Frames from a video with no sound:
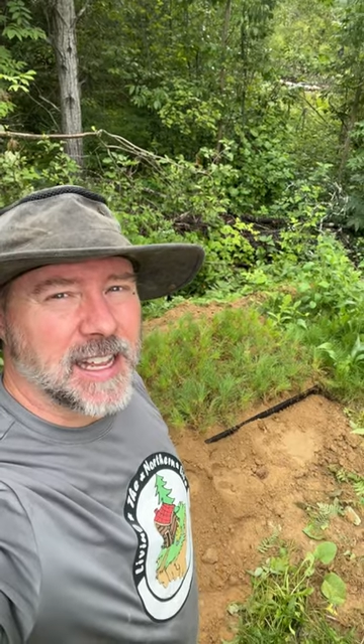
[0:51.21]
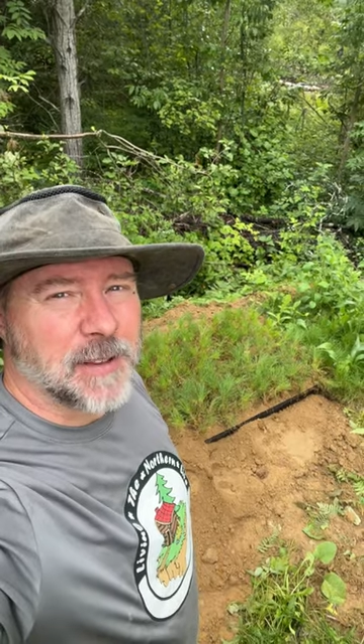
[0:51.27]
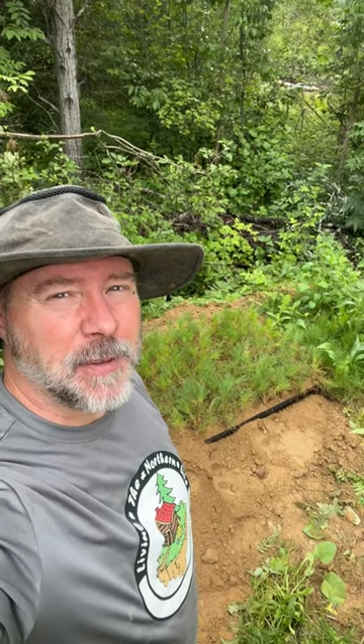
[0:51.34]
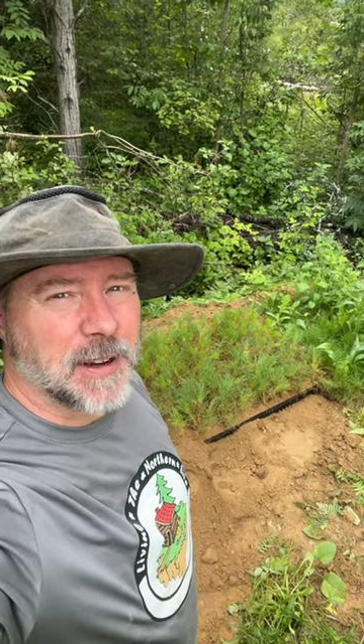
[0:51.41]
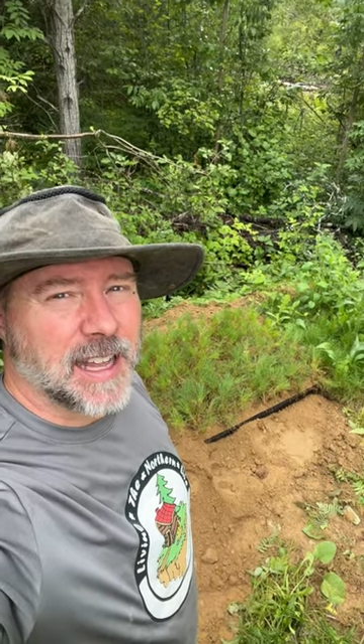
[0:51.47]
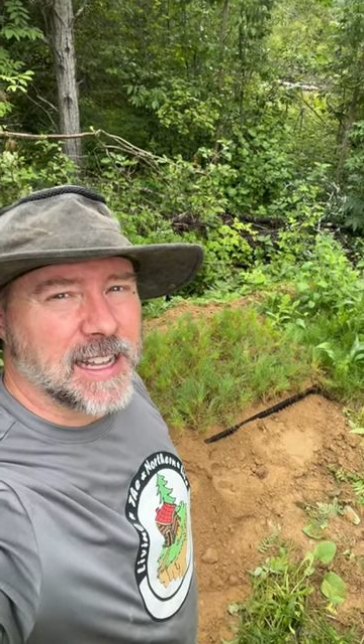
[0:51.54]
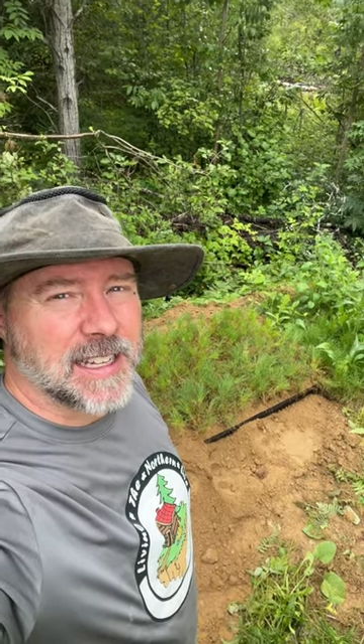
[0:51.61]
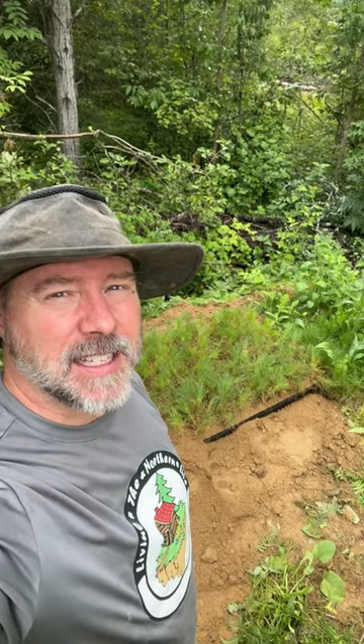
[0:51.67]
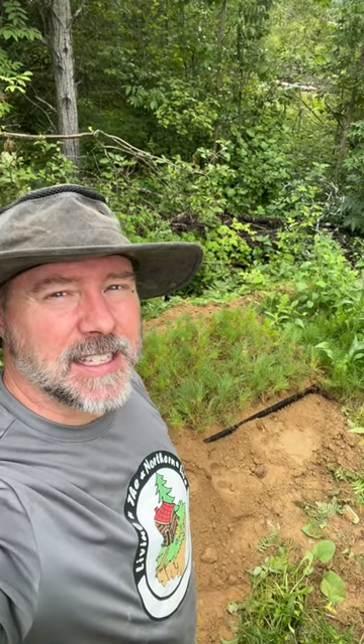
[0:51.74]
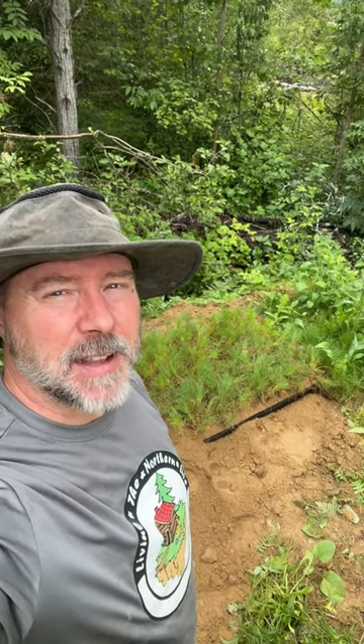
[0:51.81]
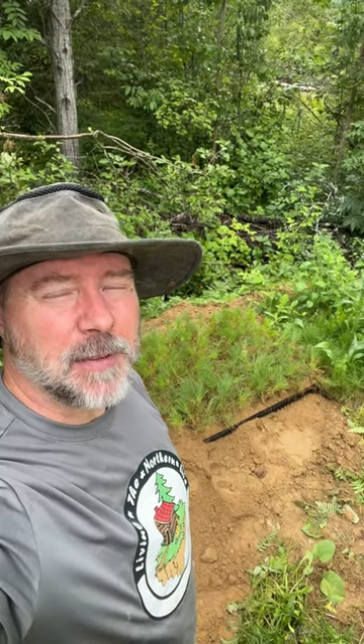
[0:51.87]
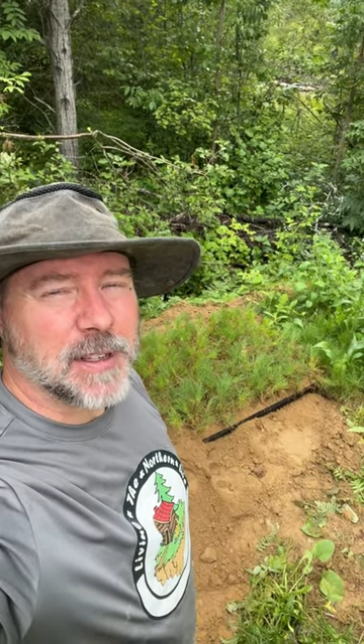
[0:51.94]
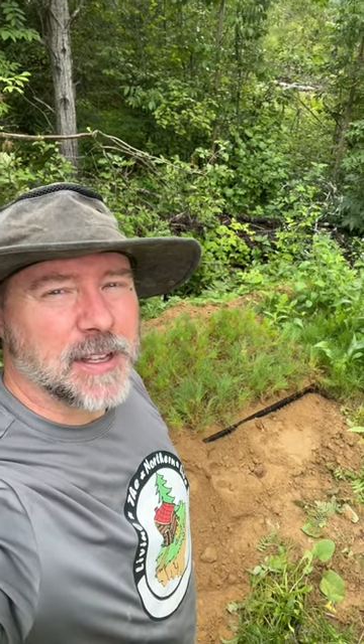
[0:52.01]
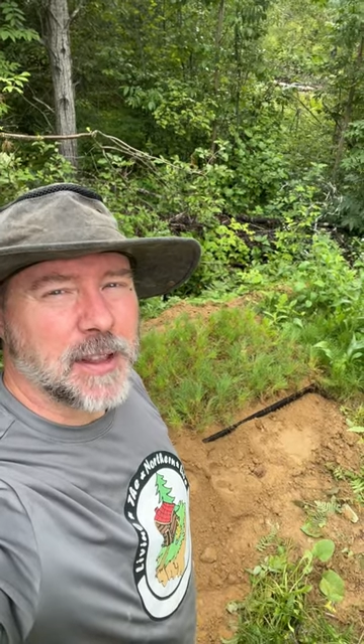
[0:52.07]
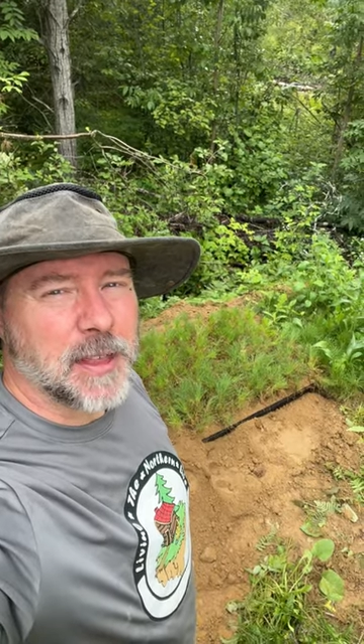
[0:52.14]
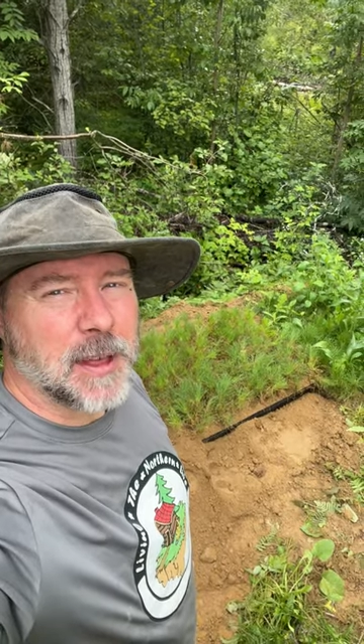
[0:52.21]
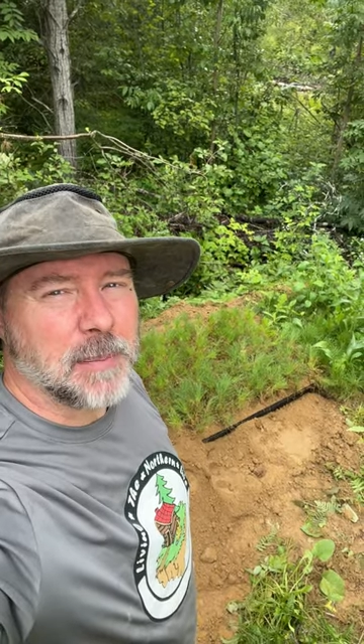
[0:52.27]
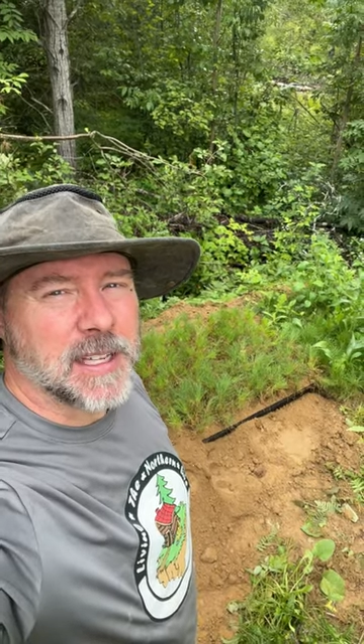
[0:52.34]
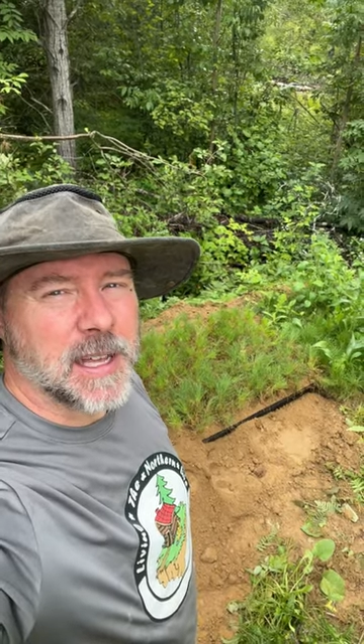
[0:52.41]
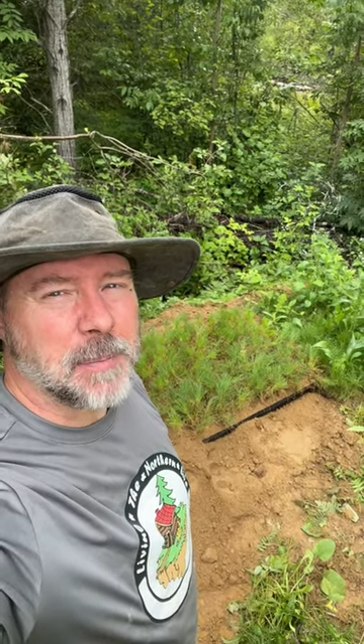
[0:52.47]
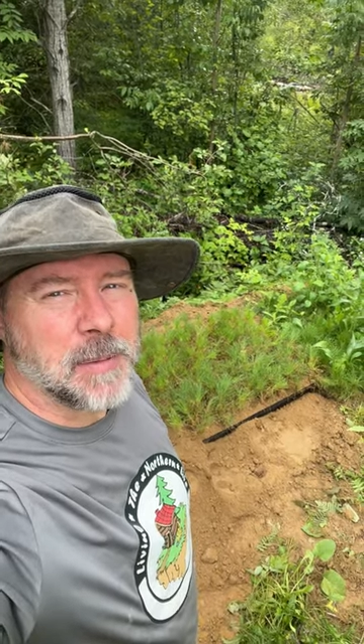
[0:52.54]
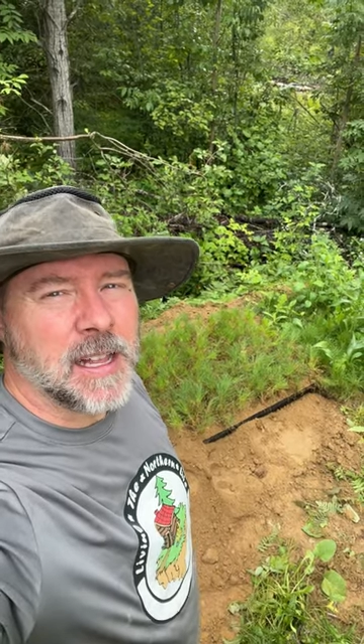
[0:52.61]
if you like this, give us a
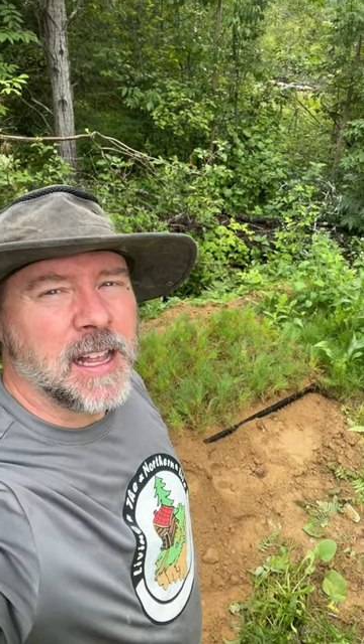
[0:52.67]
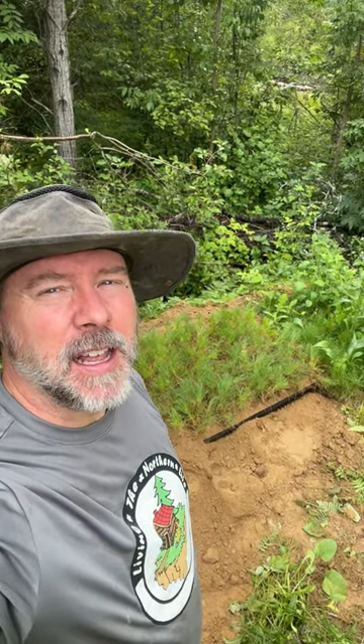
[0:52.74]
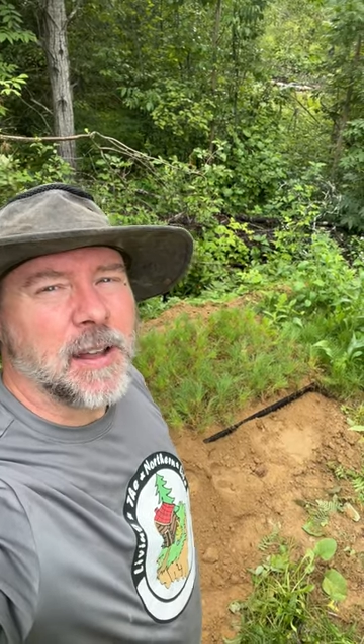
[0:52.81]
thumbs up.